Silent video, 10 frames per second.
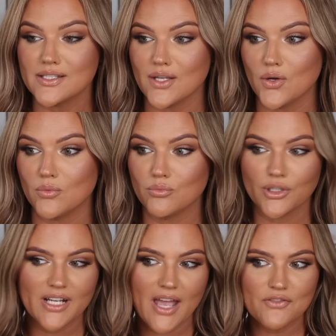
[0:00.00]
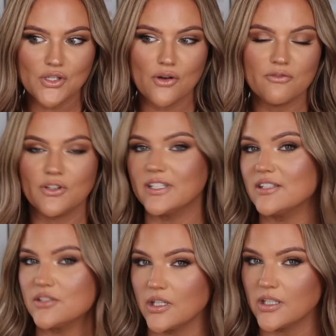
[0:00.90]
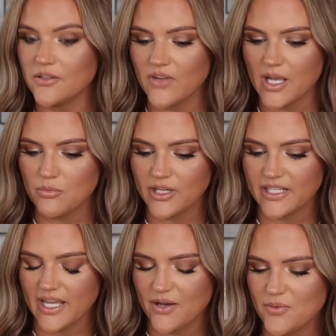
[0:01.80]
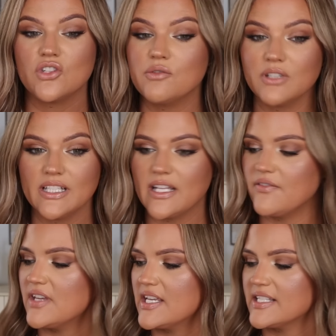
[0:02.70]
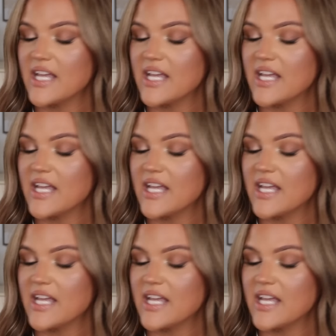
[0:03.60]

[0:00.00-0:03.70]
So we're gonna have to go for a little darker vibe right now. She really loved this.